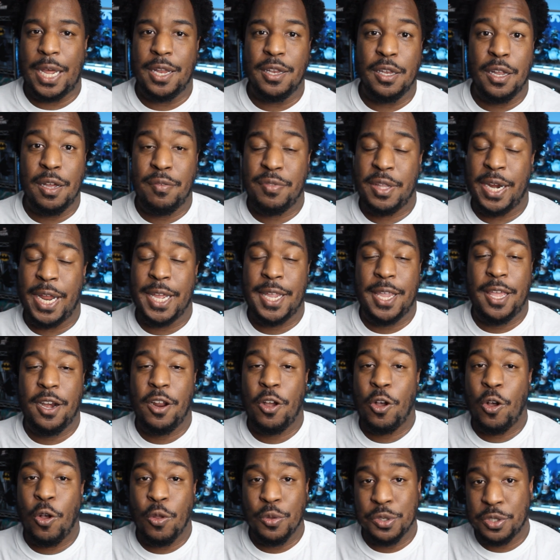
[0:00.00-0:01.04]
I love that I get
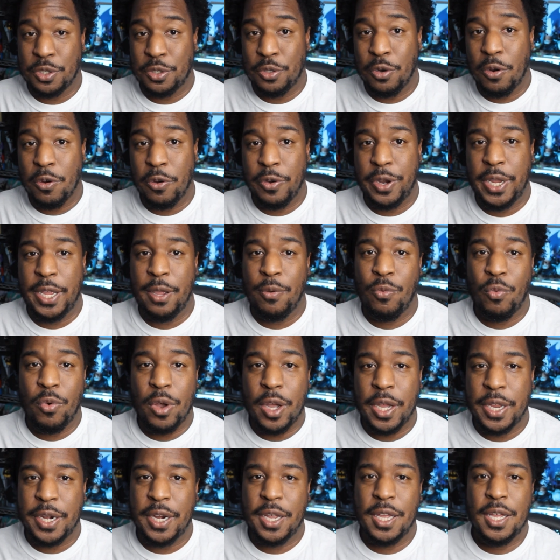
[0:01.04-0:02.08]
a whole story in
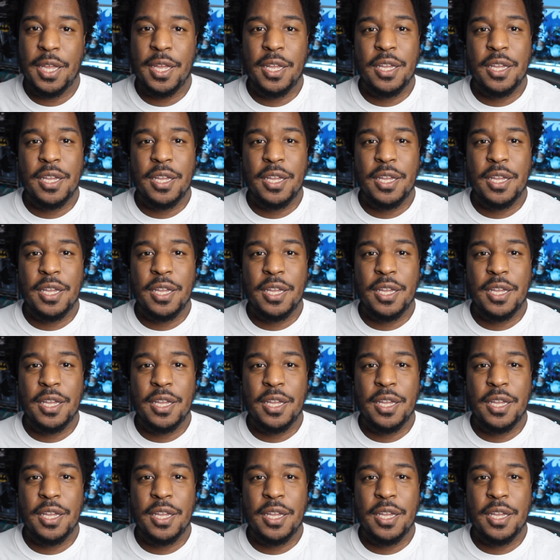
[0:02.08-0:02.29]
one,